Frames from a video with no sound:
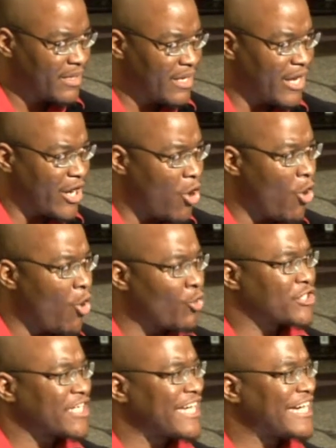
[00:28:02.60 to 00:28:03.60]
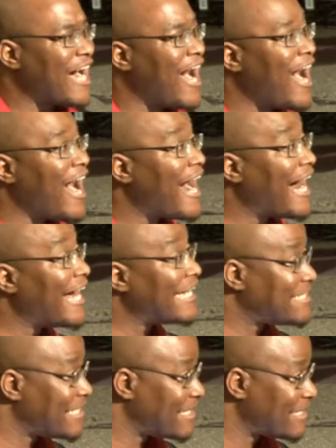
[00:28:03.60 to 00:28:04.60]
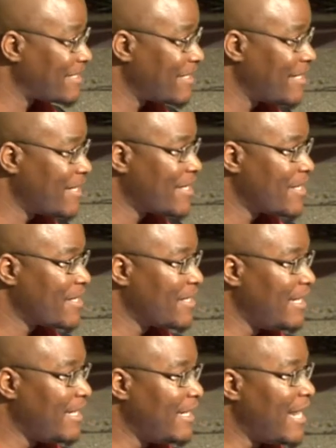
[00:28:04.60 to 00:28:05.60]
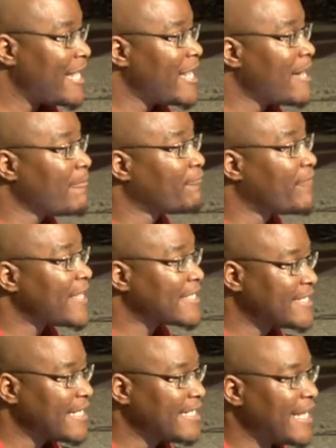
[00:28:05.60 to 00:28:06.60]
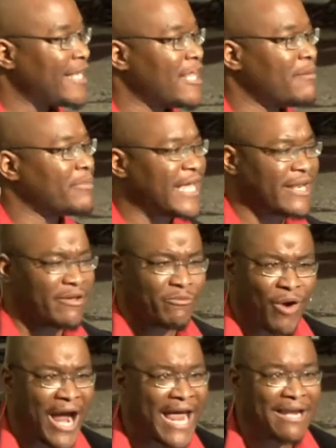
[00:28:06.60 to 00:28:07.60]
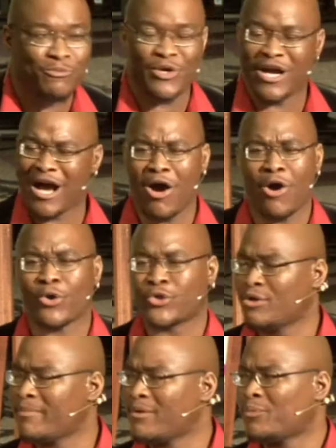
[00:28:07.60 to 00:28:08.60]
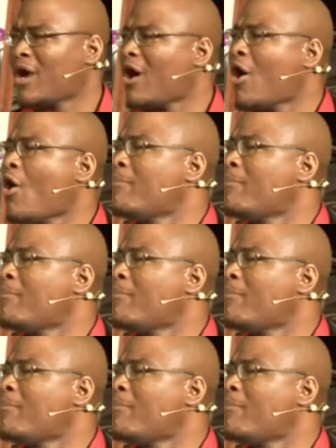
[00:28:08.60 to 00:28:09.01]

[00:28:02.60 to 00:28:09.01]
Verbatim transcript: Go to God. Let him fix it. Let him get it right. We're all human. We all